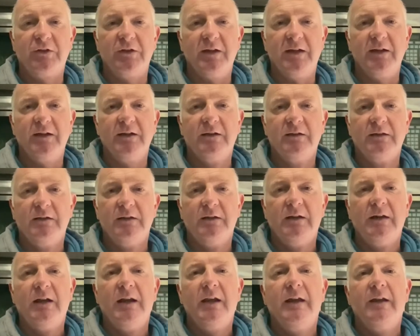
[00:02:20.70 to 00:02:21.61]
thing,
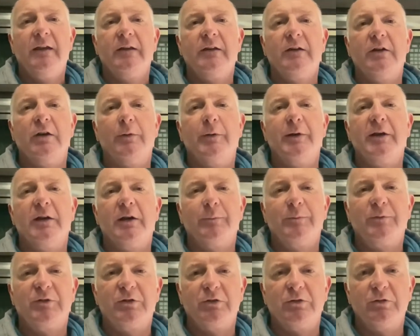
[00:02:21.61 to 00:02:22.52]
going
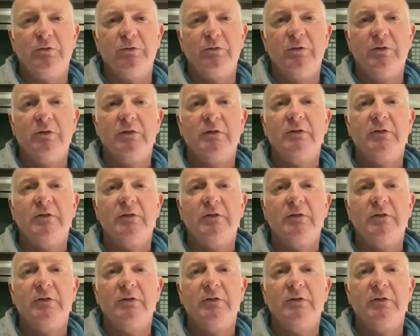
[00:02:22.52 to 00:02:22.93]
up to